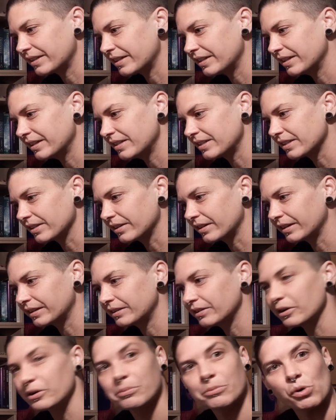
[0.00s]
And it's like,
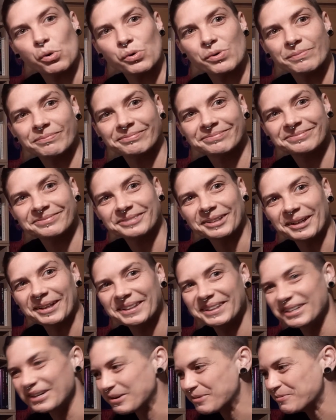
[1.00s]
no more, right?
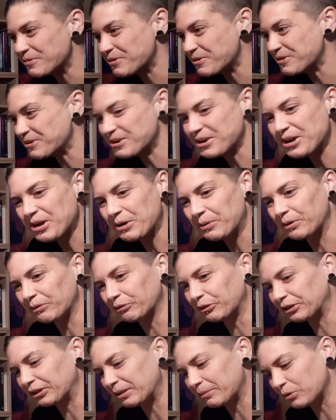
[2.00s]
No more. We're
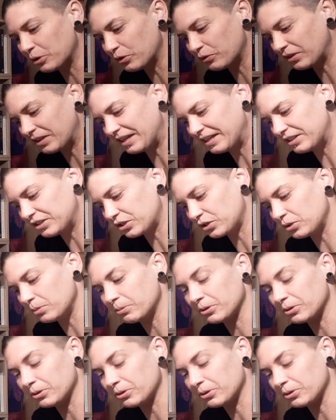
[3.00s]
really moving into